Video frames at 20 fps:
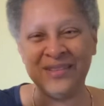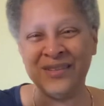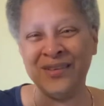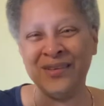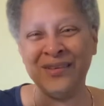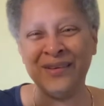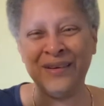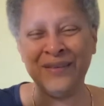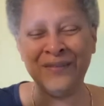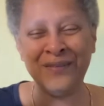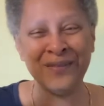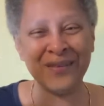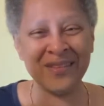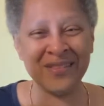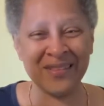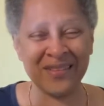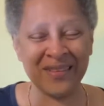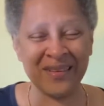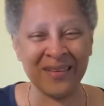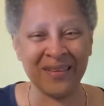to a
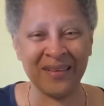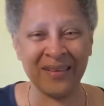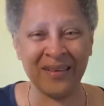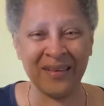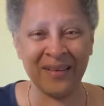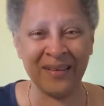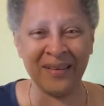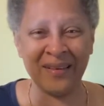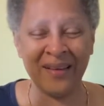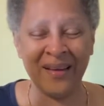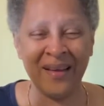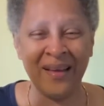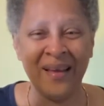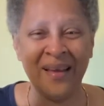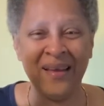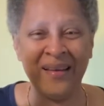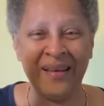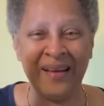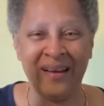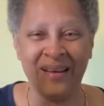fortune cookie.
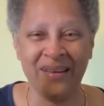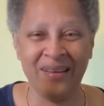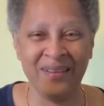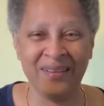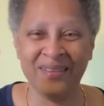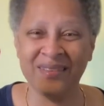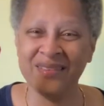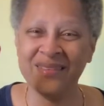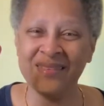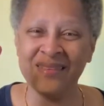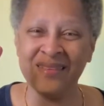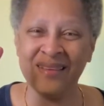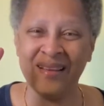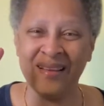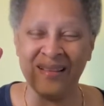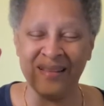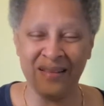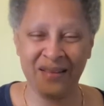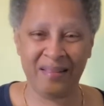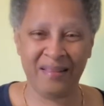Now here's
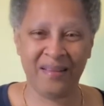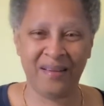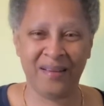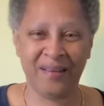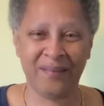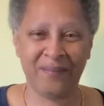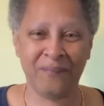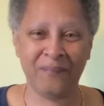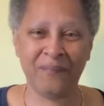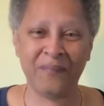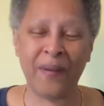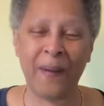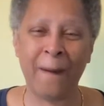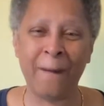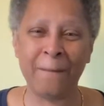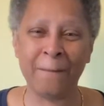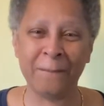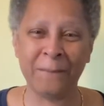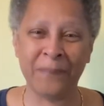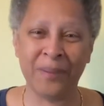the thing.
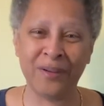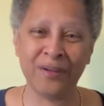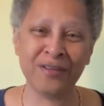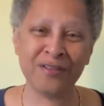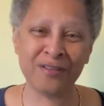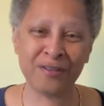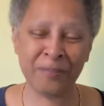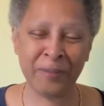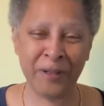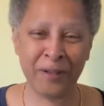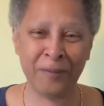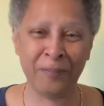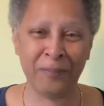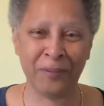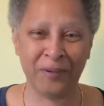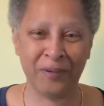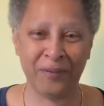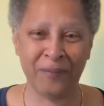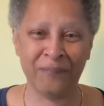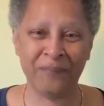Most
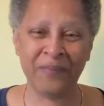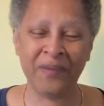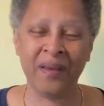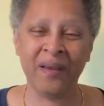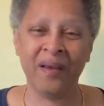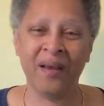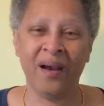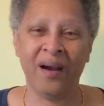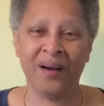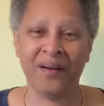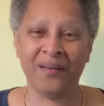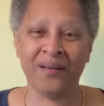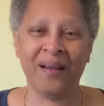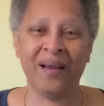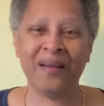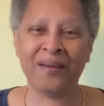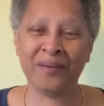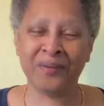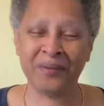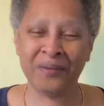people are
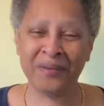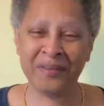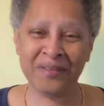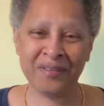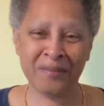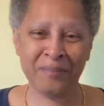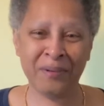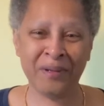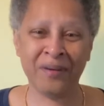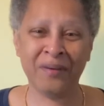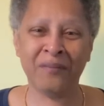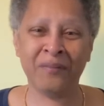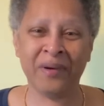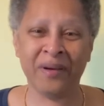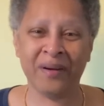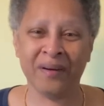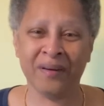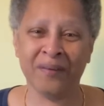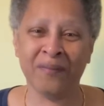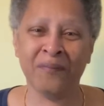not going to be
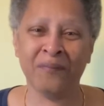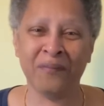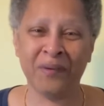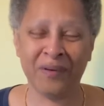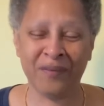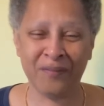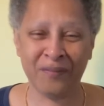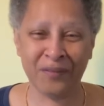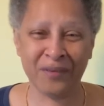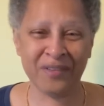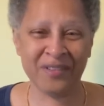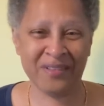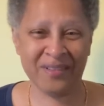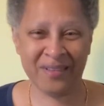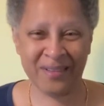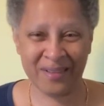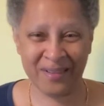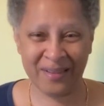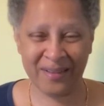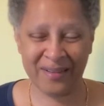aware when a fortune
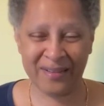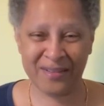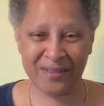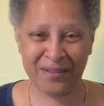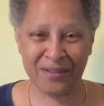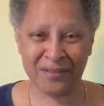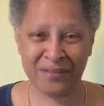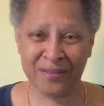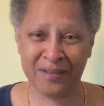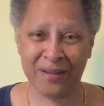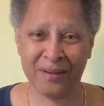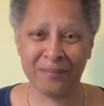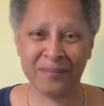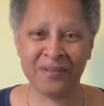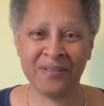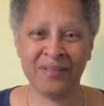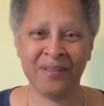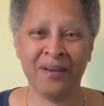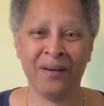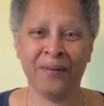cookie shows up.
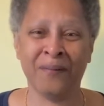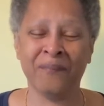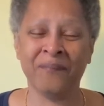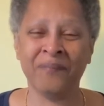So